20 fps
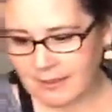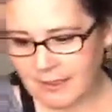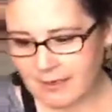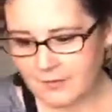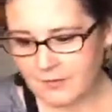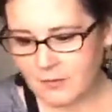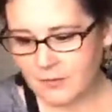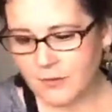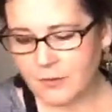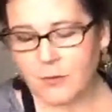
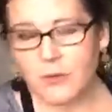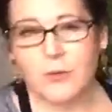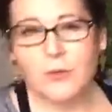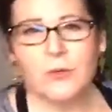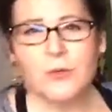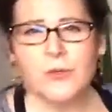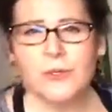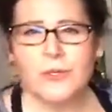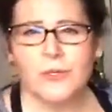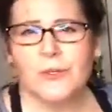Have you,
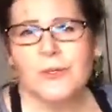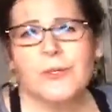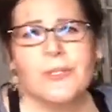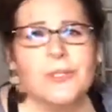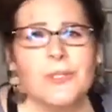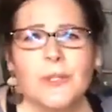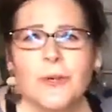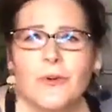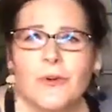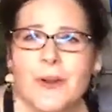who's used
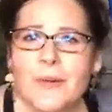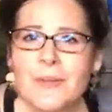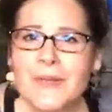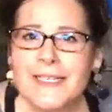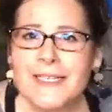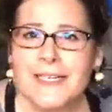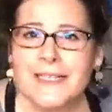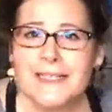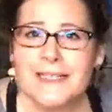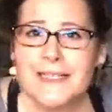to
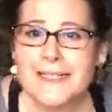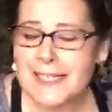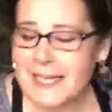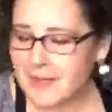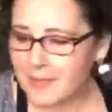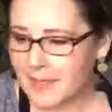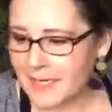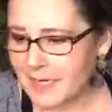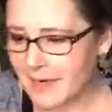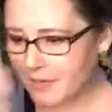Decrepit dust? Has
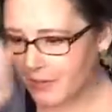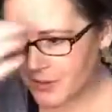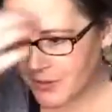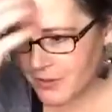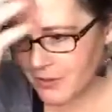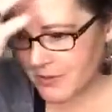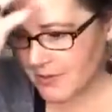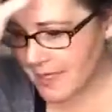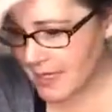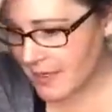anybody ever
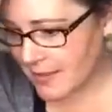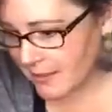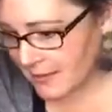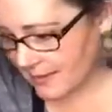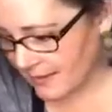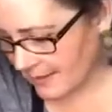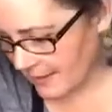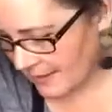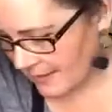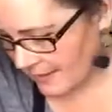used that?
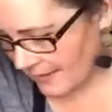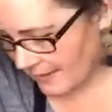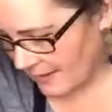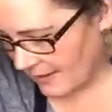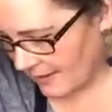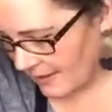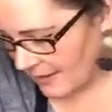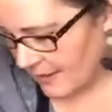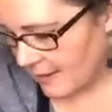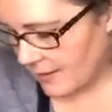
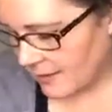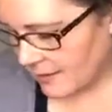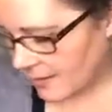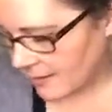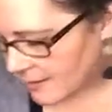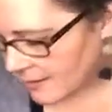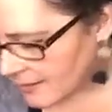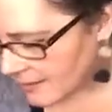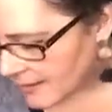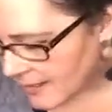
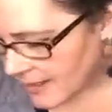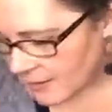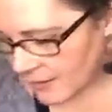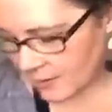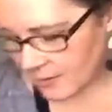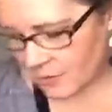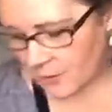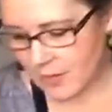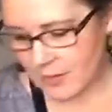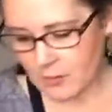
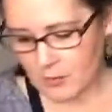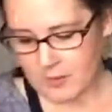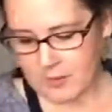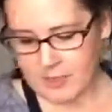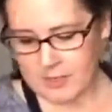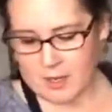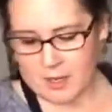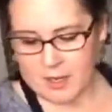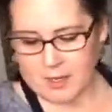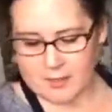Actually, what do
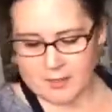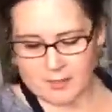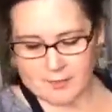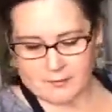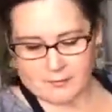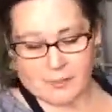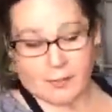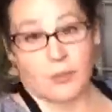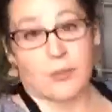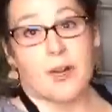we call
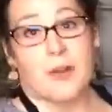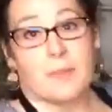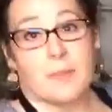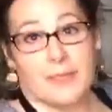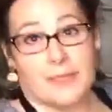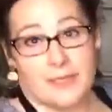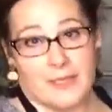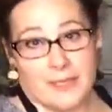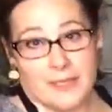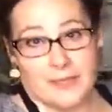it?
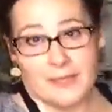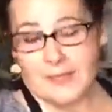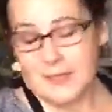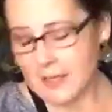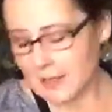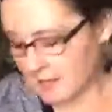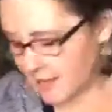Decrepit dust.